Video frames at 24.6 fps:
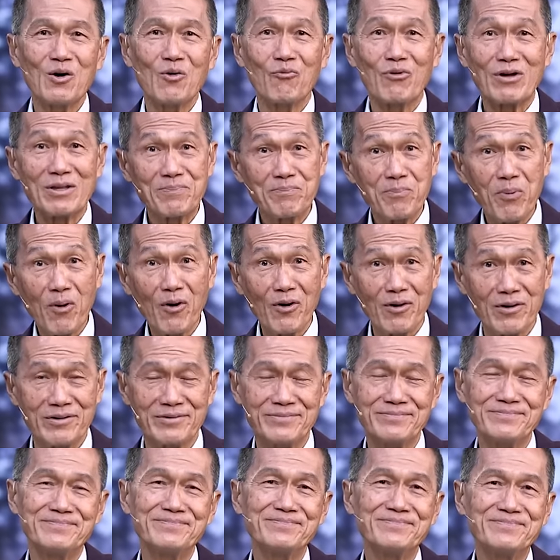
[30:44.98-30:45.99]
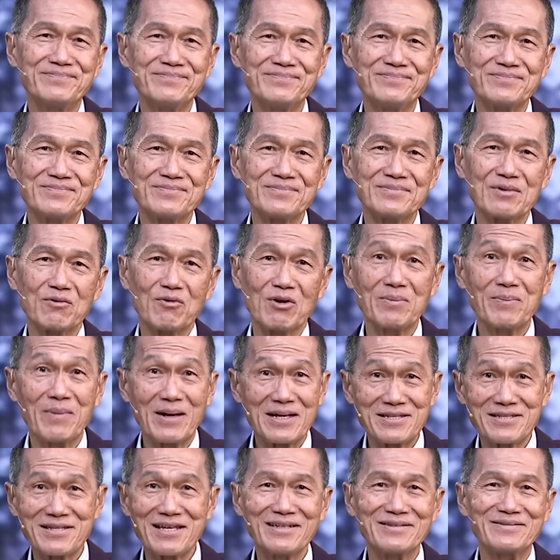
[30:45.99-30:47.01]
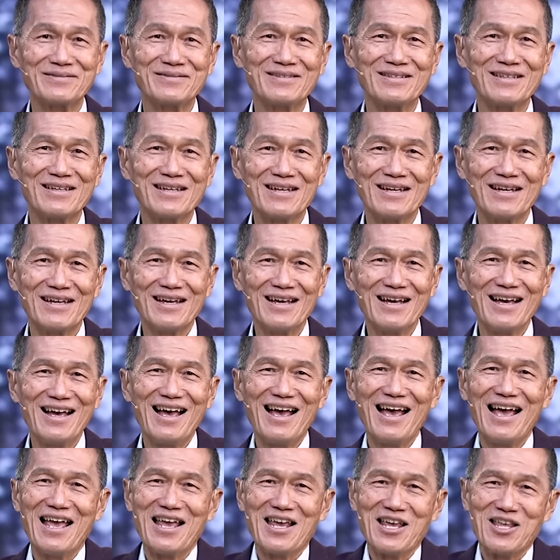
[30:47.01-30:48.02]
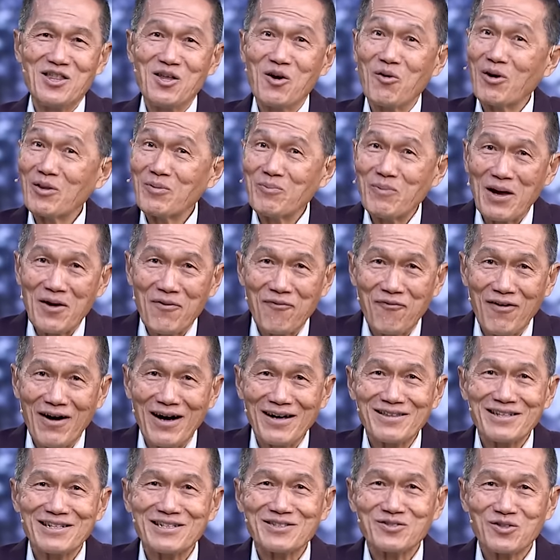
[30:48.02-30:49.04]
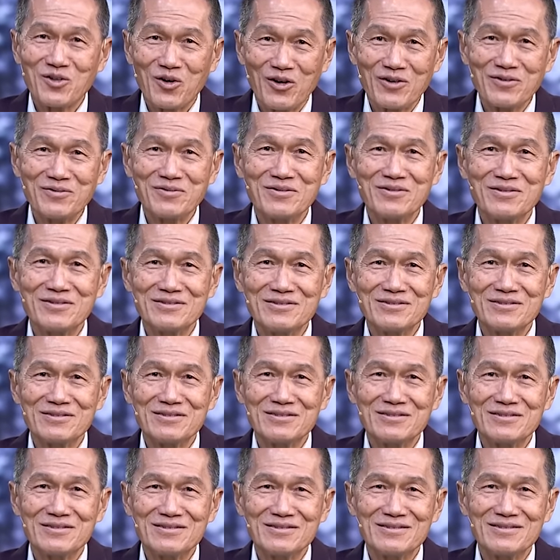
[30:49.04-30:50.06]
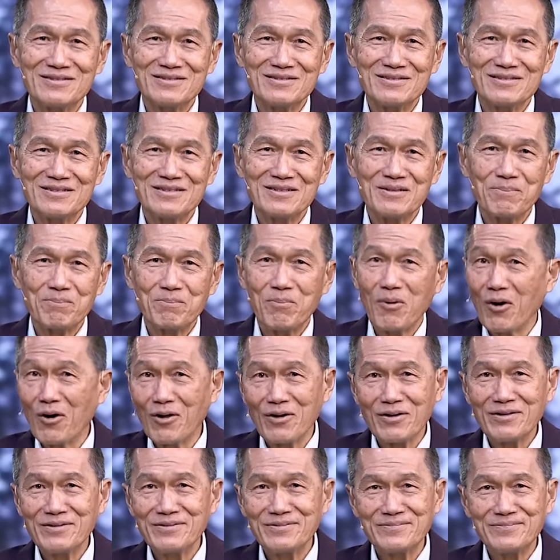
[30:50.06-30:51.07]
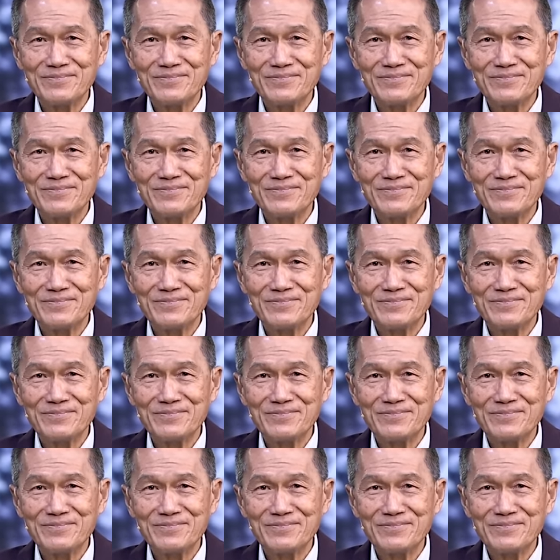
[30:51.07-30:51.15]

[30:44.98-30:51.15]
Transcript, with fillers: with Paul, with my son, and you know what my father told Paul?